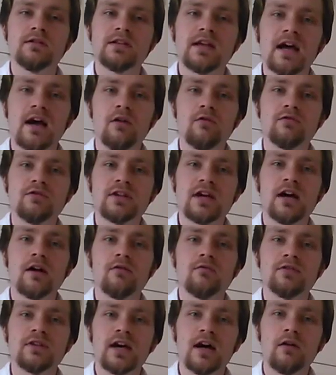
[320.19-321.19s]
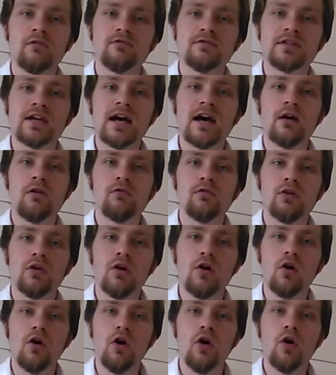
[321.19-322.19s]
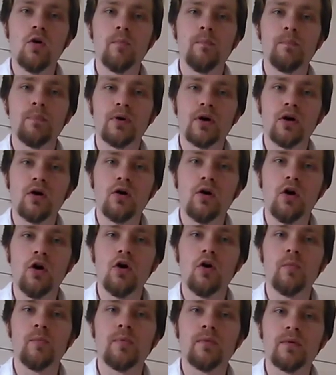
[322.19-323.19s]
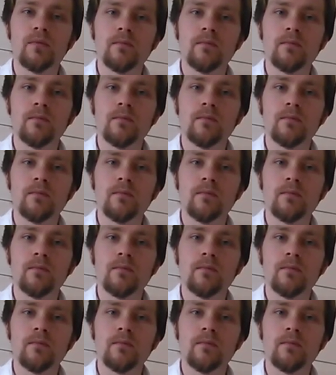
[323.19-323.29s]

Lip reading: down, down, down, down, up, up.